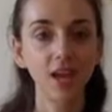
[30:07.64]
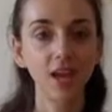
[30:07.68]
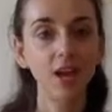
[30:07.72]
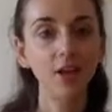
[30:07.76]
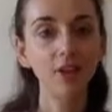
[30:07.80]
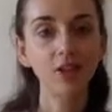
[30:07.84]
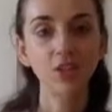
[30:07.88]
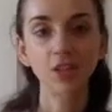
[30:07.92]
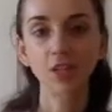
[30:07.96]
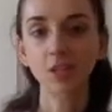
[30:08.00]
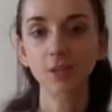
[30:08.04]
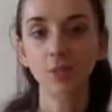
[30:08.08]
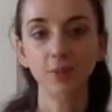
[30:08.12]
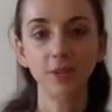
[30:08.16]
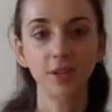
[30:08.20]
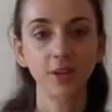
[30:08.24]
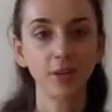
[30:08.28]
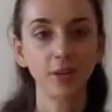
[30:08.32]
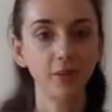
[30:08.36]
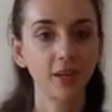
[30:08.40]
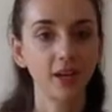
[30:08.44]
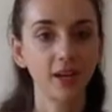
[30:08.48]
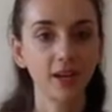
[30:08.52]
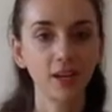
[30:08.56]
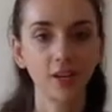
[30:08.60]
Just be
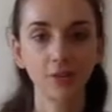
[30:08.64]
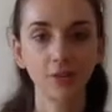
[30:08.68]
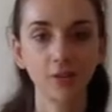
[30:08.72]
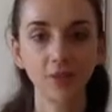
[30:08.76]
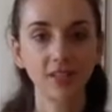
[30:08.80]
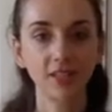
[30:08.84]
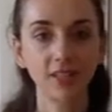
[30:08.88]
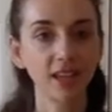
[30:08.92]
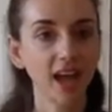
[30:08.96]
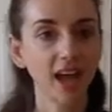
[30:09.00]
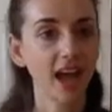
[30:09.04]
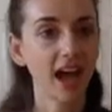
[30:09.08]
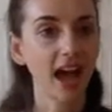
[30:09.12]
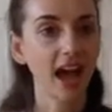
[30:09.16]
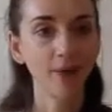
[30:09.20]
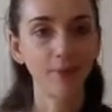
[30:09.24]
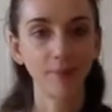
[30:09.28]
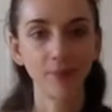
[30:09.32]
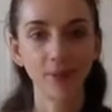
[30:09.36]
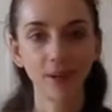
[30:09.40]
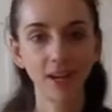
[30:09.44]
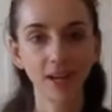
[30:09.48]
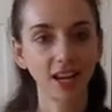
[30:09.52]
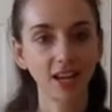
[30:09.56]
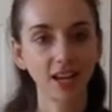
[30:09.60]
aware of what's
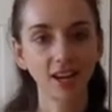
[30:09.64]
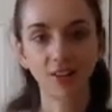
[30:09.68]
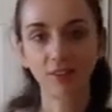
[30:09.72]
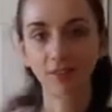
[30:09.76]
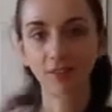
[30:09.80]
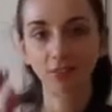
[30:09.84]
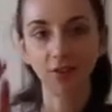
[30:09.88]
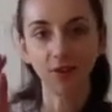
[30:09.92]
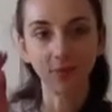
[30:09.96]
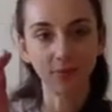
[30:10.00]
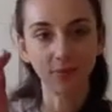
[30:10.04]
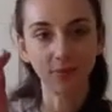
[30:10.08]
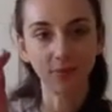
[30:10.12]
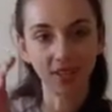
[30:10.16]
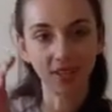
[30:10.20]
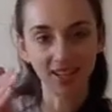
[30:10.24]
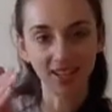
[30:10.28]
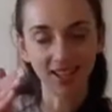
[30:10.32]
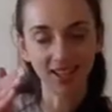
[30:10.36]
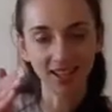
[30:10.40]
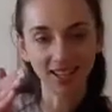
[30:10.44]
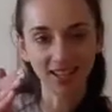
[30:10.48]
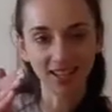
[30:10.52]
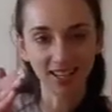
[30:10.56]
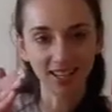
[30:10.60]
happening from
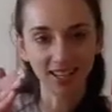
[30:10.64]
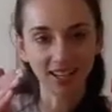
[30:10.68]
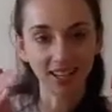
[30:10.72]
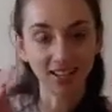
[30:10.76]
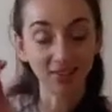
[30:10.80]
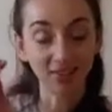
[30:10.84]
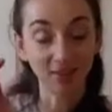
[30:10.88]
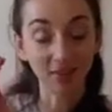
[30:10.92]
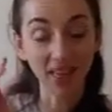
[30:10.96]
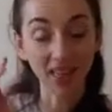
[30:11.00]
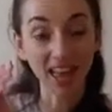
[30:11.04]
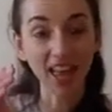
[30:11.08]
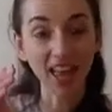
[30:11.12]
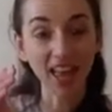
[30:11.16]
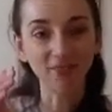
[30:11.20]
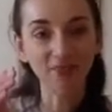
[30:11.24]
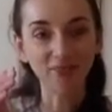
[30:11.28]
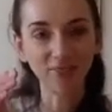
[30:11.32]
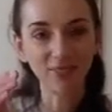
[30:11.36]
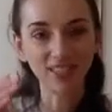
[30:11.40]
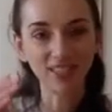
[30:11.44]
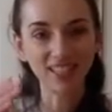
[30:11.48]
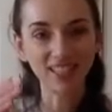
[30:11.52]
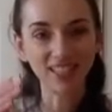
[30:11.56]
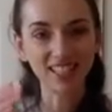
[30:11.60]
the
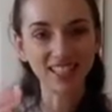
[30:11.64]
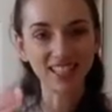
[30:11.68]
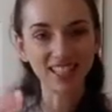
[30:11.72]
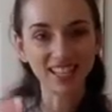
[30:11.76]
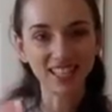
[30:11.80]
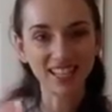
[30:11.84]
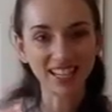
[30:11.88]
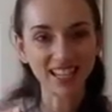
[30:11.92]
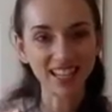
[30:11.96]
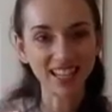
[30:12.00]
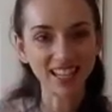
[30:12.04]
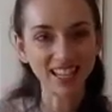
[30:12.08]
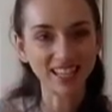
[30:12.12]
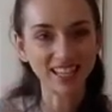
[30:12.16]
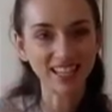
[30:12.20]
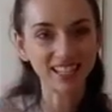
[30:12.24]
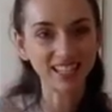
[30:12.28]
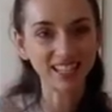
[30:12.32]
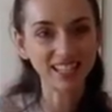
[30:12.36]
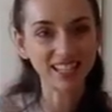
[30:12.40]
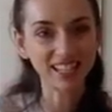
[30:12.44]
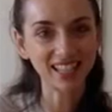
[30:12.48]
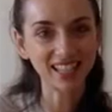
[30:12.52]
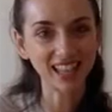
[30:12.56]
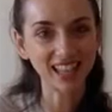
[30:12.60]
hips to the knees
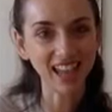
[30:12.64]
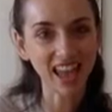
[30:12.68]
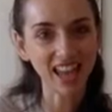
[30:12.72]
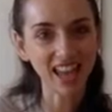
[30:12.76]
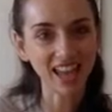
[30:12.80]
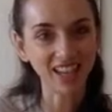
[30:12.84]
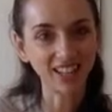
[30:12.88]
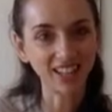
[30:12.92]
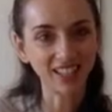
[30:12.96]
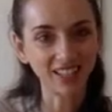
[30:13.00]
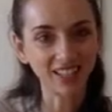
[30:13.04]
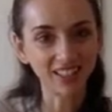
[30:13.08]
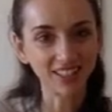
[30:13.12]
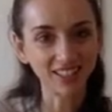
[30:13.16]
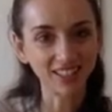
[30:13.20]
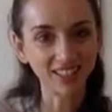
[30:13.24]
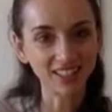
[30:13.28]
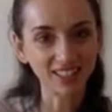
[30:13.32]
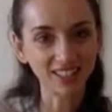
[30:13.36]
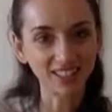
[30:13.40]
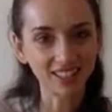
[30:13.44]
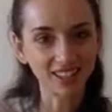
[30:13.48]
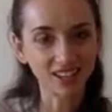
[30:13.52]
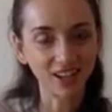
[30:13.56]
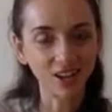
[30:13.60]
to the
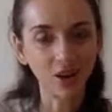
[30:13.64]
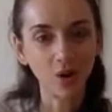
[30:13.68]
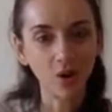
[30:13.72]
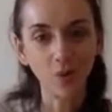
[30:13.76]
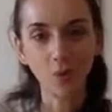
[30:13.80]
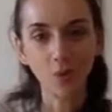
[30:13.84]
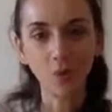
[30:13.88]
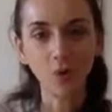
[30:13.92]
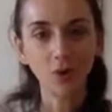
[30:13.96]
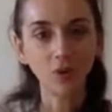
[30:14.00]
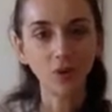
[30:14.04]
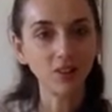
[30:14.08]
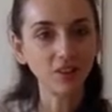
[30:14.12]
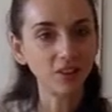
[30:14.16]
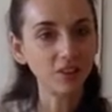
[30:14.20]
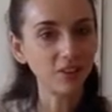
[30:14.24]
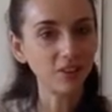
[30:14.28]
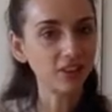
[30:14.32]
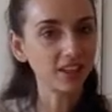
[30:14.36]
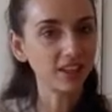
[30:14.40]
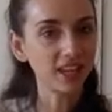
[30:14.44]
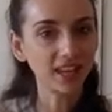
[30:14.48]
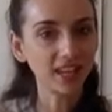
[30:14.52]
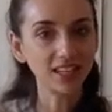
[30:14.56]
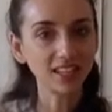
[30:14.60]
ankles. We're
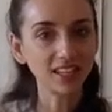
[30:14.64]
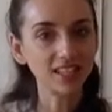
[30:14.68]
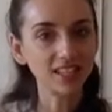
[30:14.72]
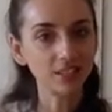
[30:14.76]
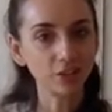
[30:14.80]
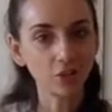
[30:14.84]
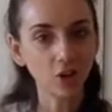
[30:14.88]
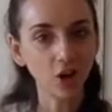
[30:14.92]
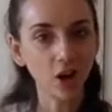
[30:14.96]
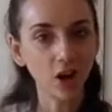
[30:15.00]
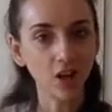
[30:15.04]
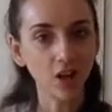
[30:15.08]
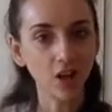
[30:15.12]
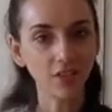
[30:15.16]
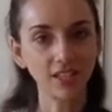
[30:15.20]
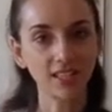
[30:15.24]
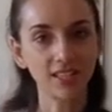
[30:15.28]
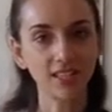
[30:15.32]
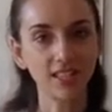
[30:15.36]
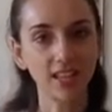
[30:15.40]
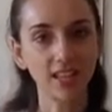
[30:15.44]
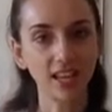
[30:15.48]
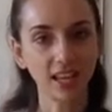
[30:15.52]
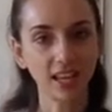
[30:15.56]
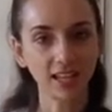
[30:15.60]
looking to draw
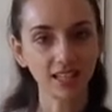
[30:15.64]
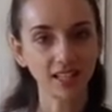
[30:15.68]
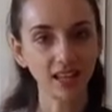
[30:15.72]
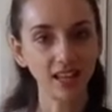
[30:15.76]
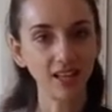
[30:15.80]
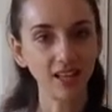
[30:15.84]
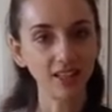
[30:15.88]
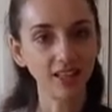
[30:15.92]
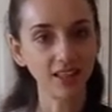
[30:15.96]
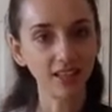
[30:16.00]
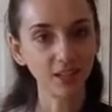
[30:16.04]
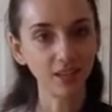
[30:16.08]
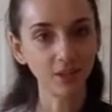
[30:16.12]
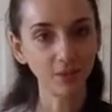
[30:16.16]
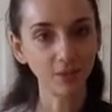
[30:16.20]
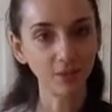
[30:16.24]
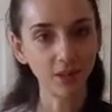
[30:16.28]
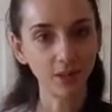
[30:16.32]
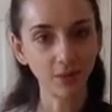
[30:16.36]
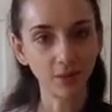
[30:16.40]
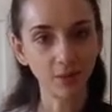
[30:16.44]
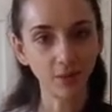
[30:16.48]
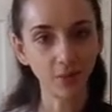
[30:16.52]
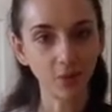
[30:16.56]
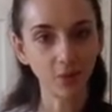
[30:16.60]
these things a little
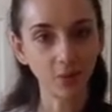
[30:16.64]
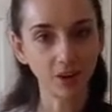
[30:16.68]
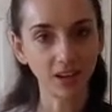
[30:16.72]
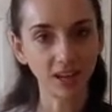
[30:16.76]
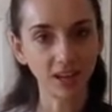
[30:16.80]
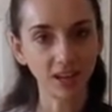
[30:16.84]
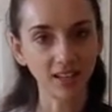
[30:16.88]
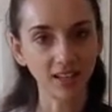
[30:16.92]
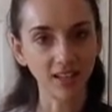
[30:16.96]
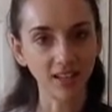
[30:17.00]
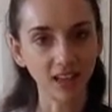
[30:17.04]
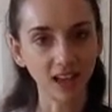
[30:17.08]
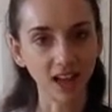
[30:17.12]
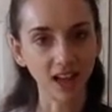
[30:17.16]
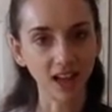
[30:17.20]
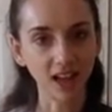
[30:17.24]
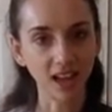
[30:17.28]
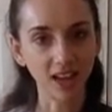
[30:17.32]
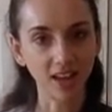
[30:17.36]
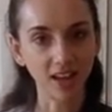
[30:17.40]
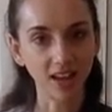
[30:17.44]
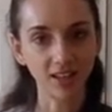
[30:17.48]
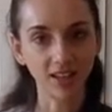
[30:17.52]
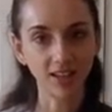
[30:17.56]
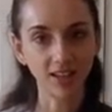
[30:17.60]
bit more in line.